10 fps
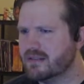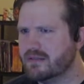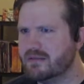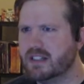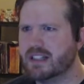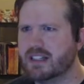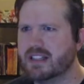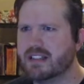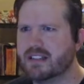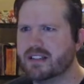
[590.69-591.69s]
Why
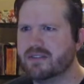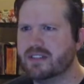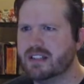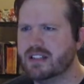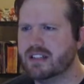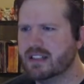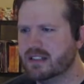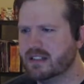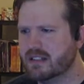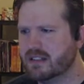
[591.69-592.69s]
can't I
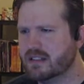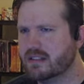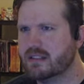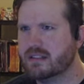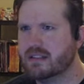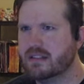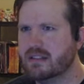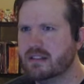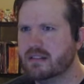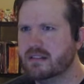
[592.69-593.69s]
find...
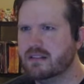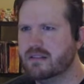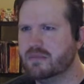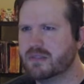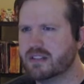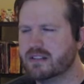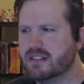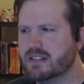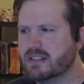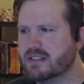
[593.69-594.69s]
Oh my
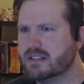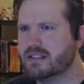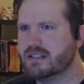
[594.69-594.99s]
goodness.